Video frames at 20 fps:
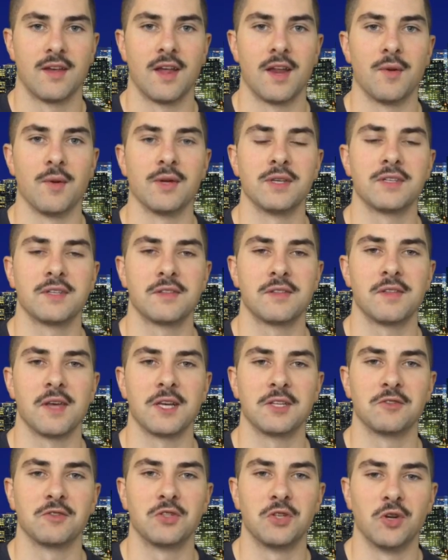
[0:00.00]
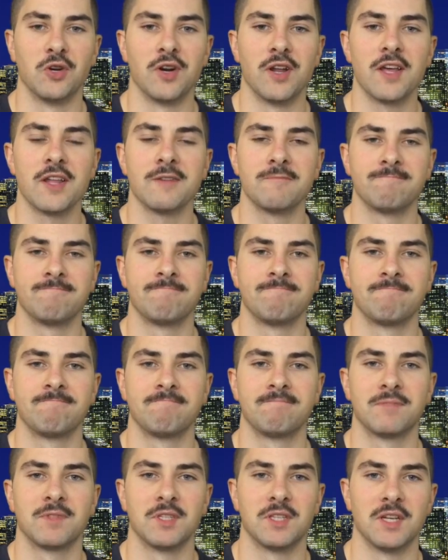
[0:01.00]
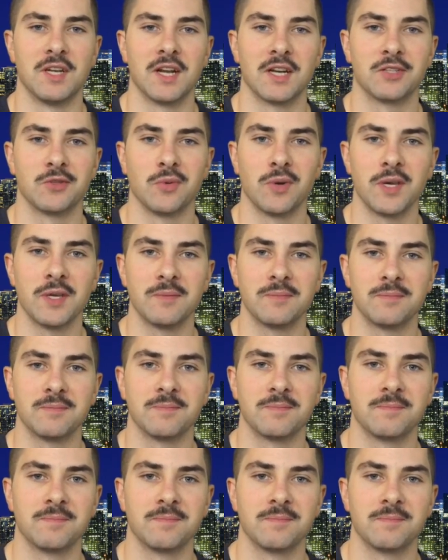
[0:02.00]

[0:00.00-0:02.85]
Anyways, thanks for tuning in. See you next week.